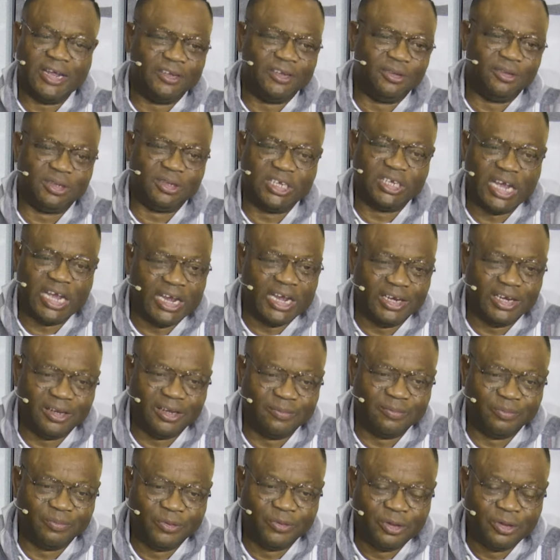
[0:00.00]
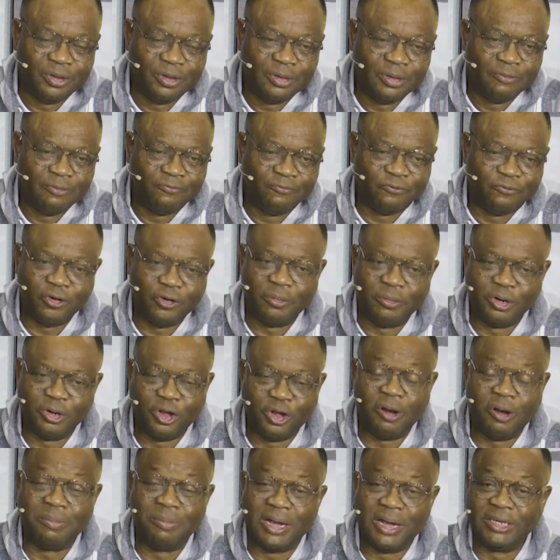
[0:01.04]
that is shining from
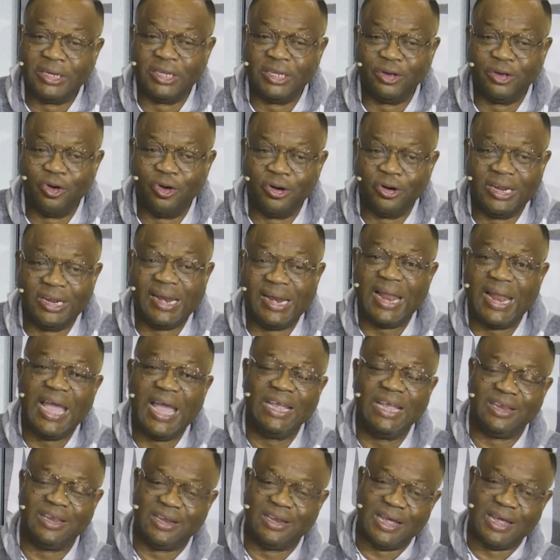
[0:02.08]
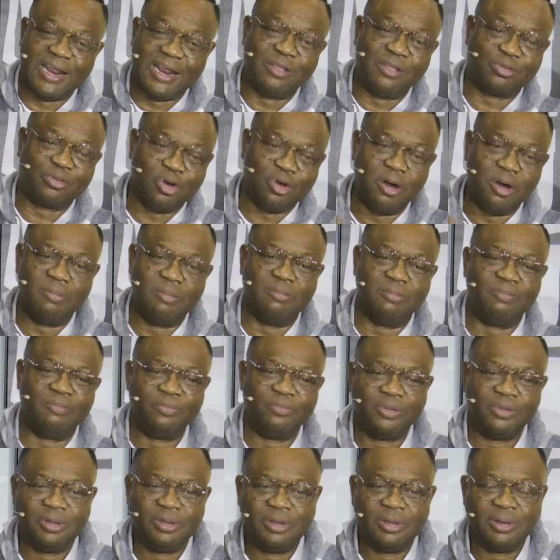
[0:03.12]
the Almighty God, the light that has come
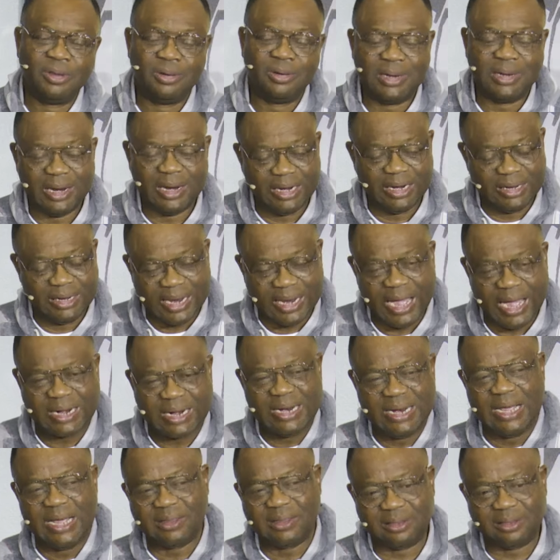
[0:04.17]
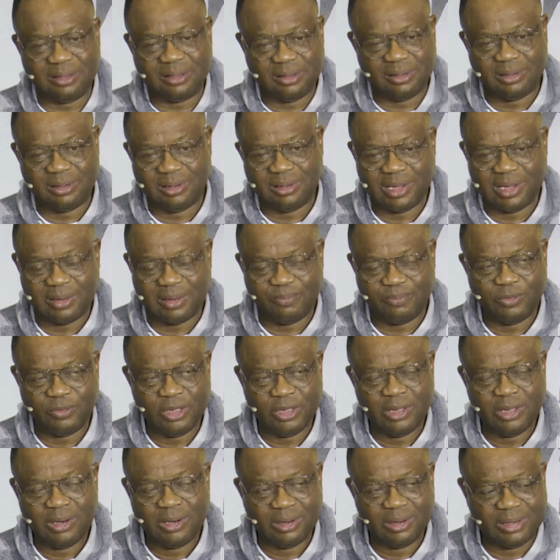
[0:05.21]
that the darkness
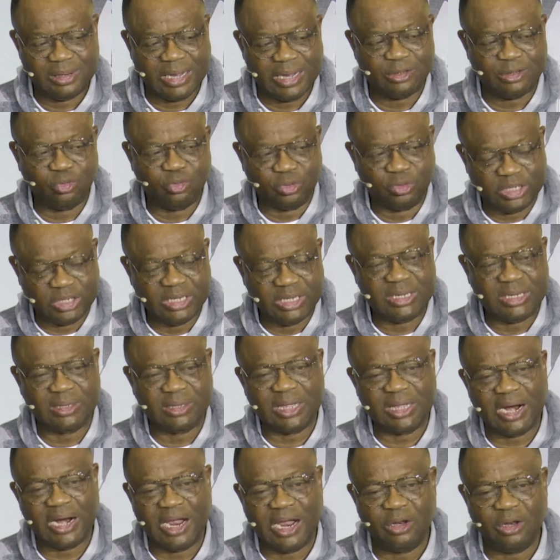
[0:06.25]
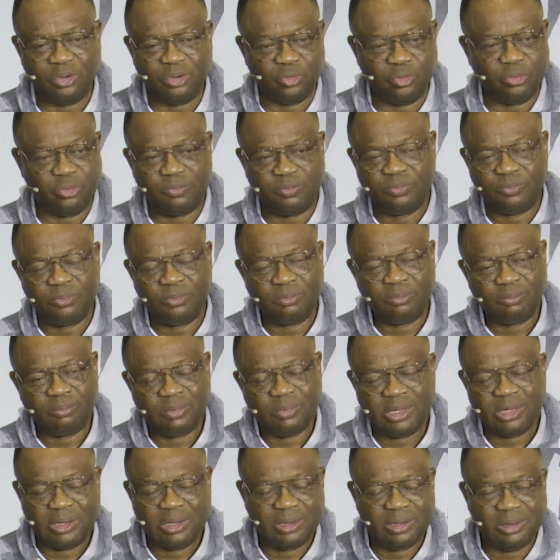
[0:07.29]
that you think is around you,
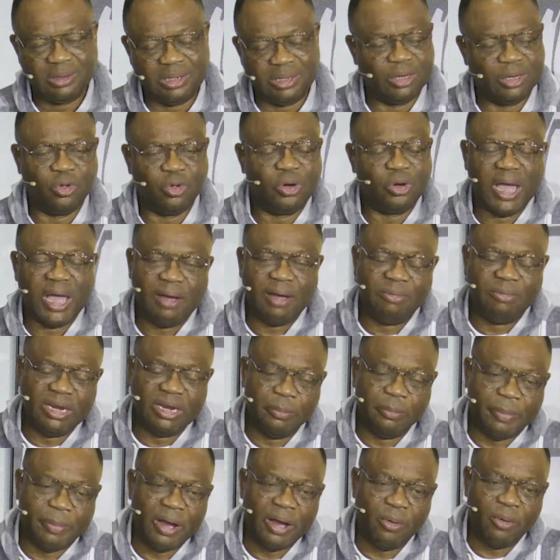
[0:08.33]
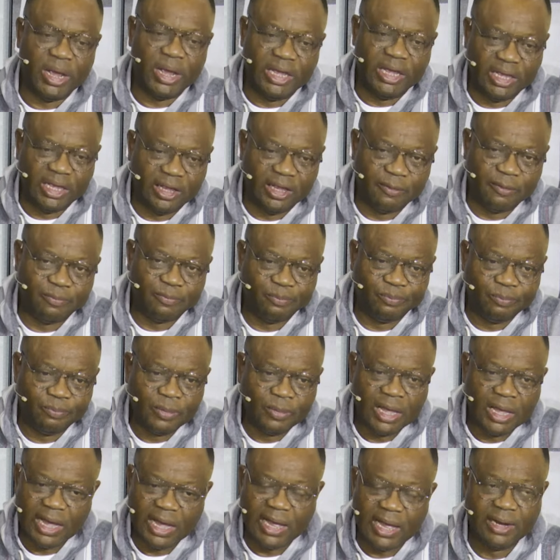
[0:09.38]
they don't have any power again.
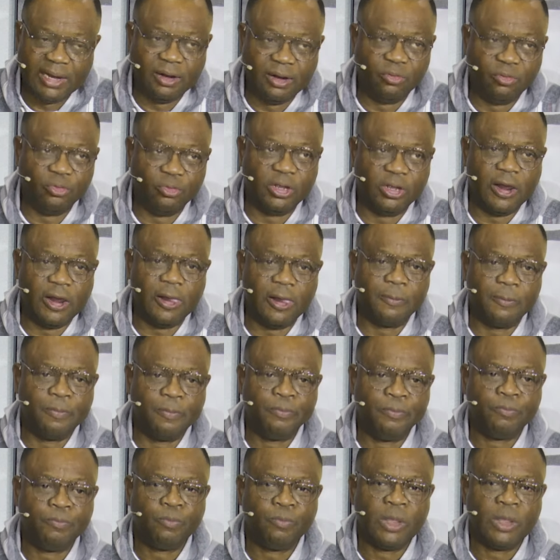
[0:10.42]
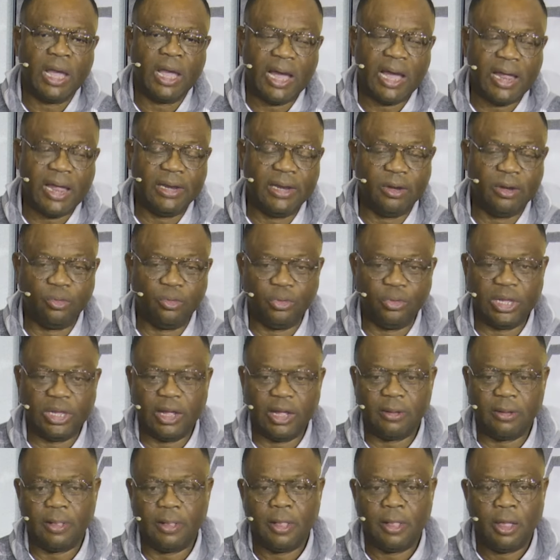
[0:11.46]
Hallelujah.
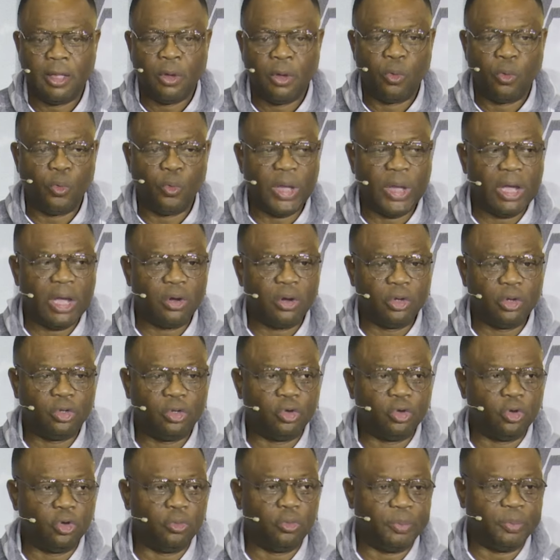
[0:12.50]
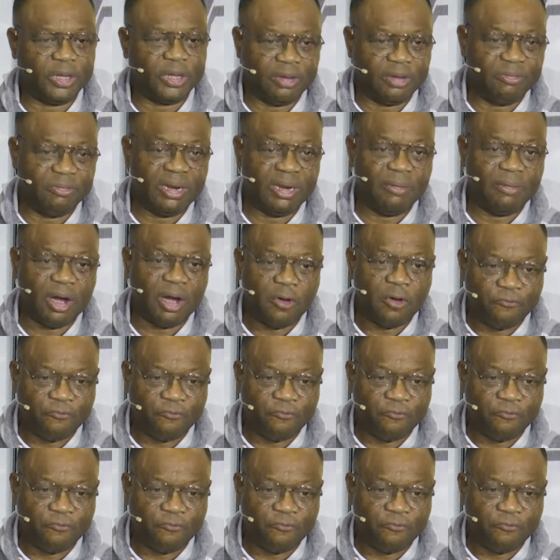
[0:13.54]
Hallelujah. We are going to be giving our